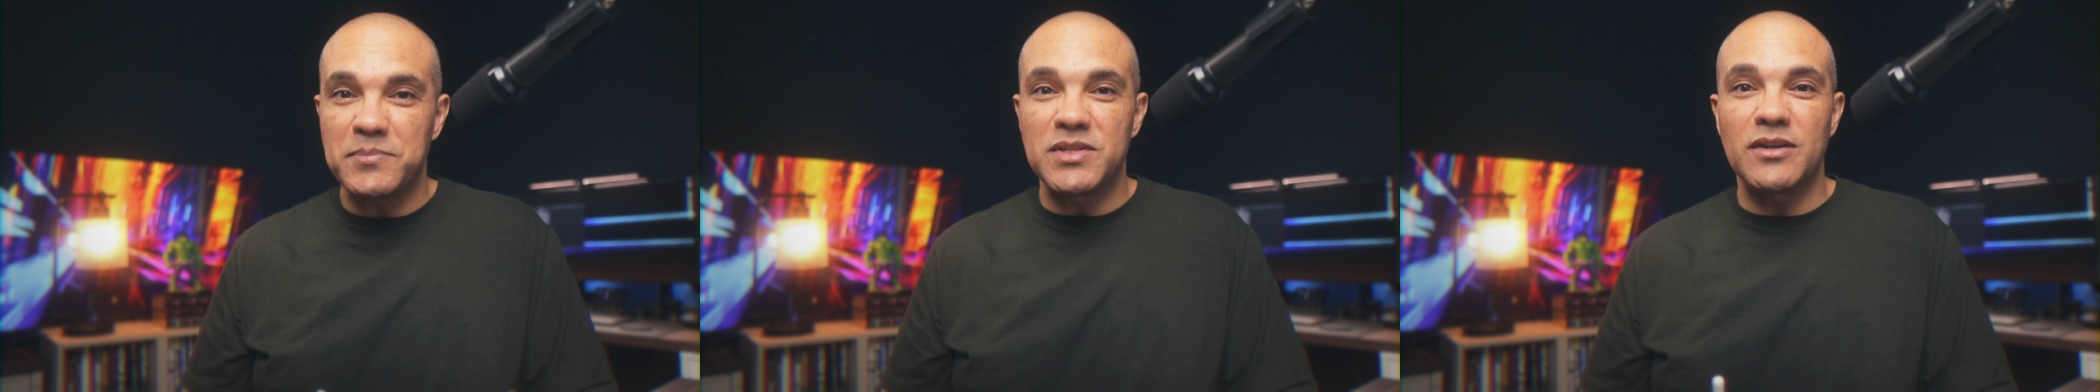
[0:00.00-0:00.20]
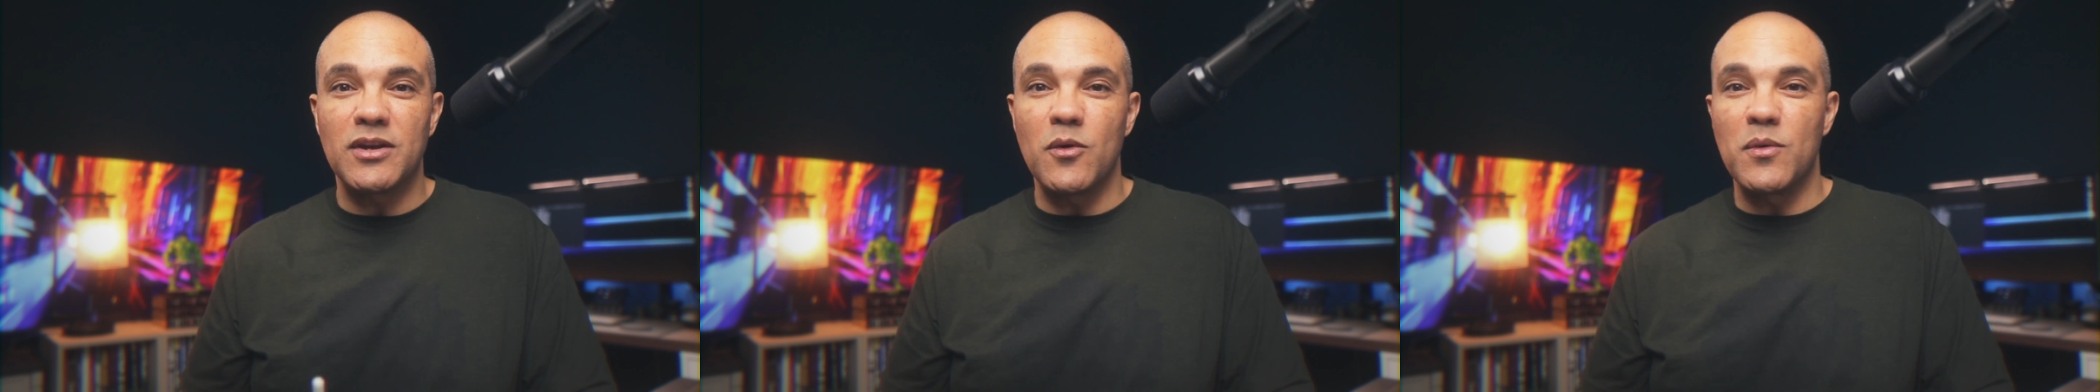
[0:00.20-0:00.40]
to
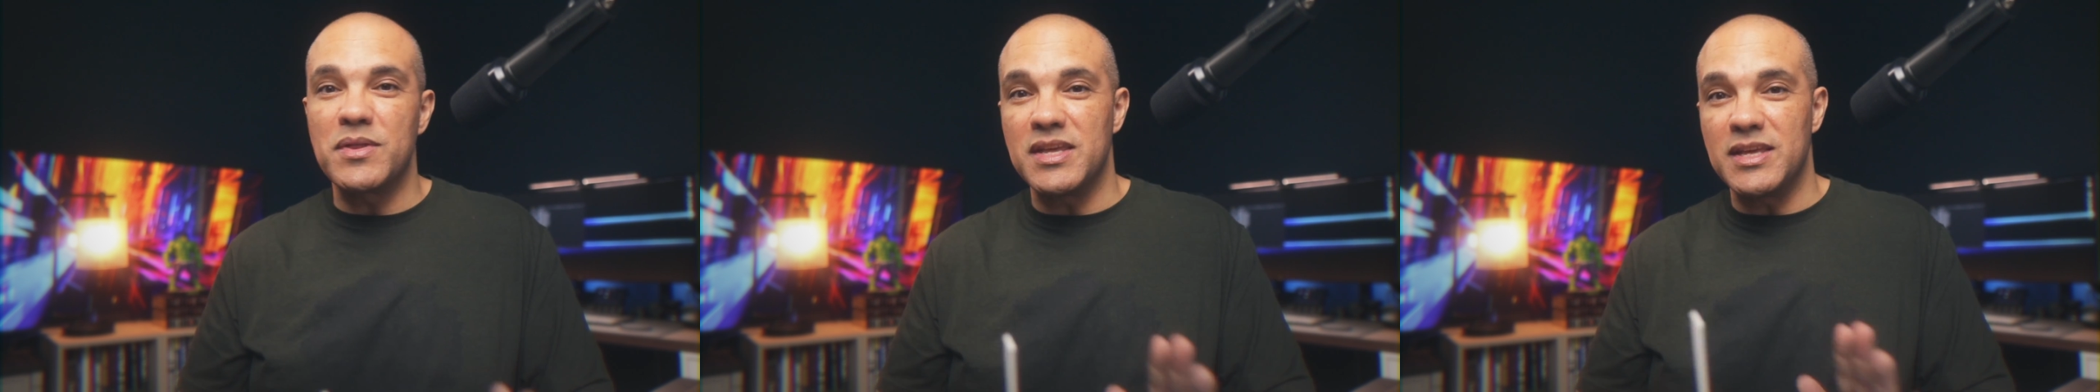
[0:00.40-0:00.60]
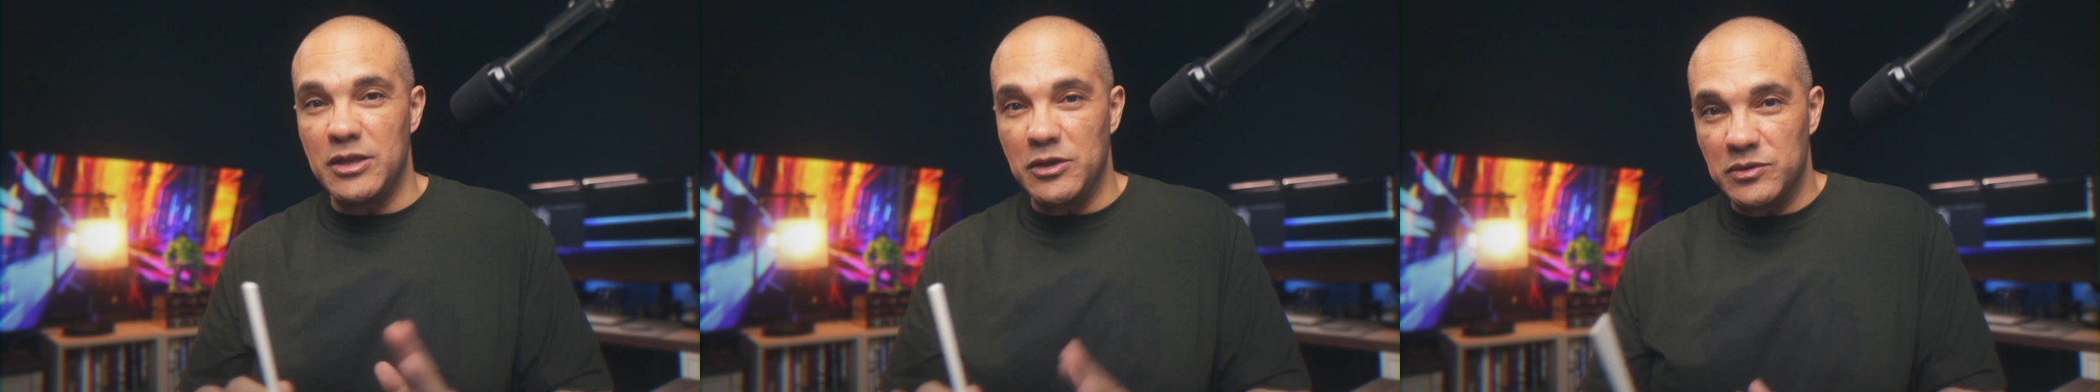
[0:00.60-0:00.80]
go with the
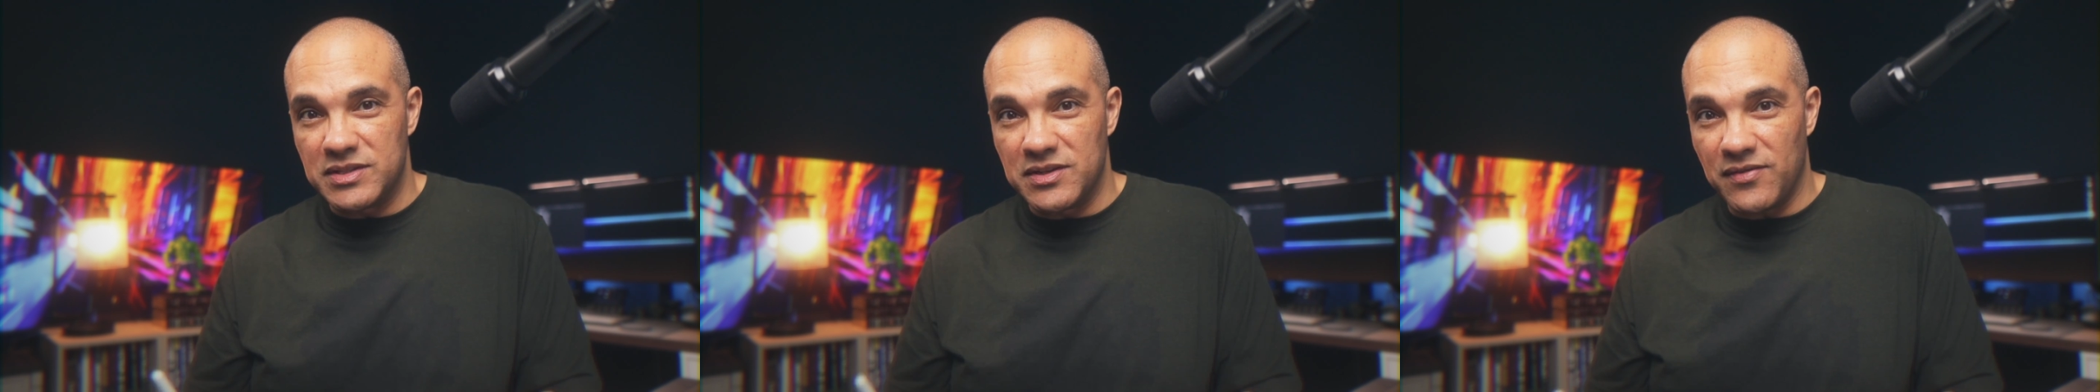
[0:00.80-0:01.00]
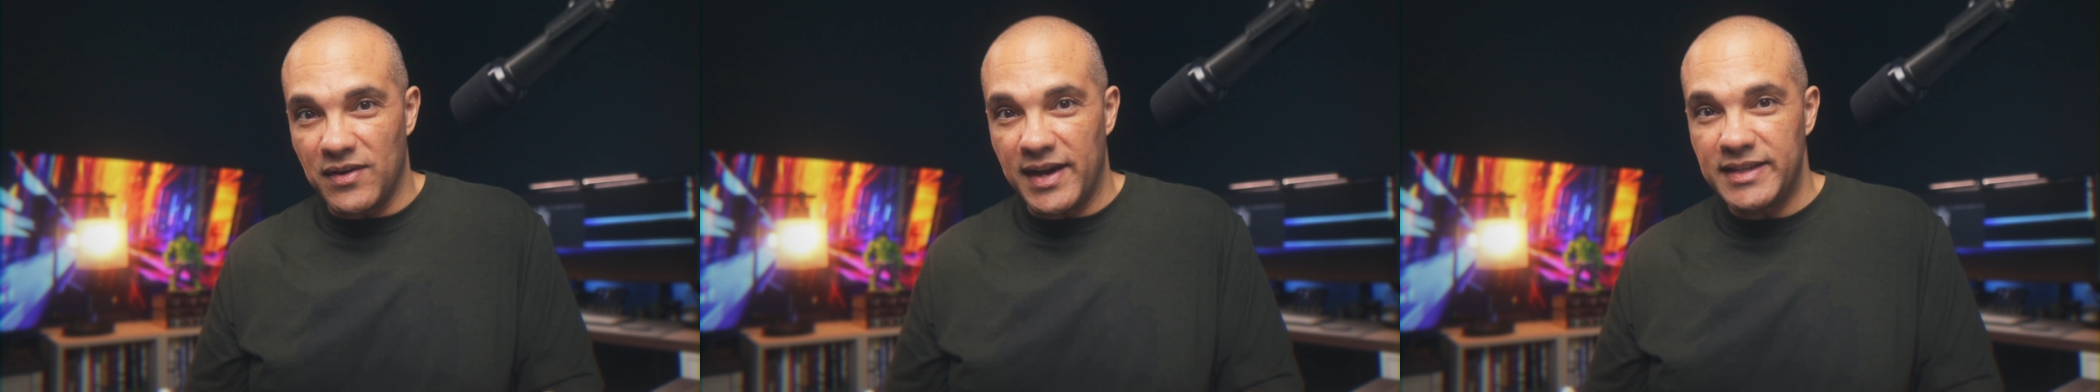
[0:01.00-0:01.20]
used
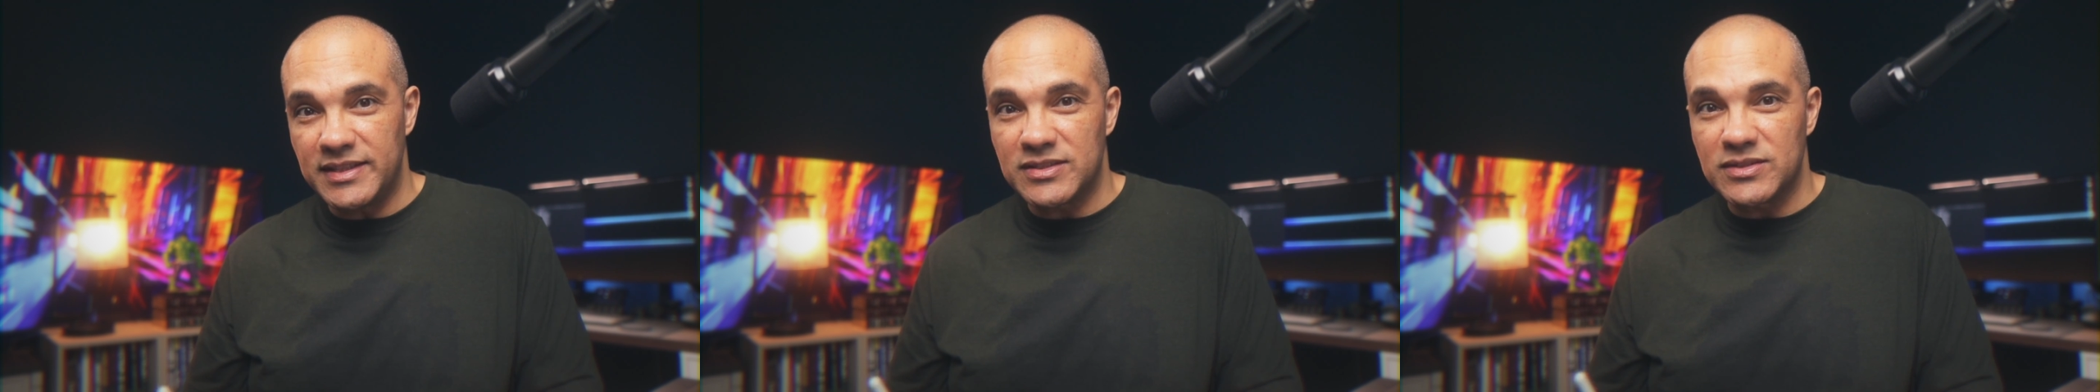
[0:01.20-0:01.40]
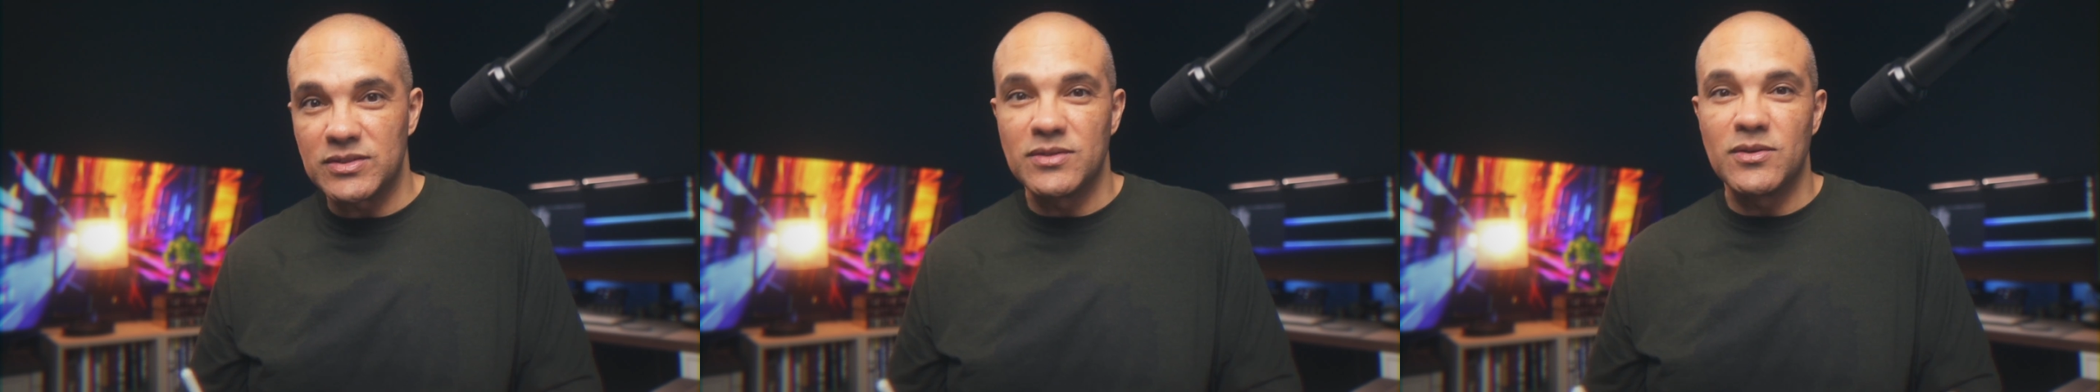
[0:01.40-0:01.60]
device,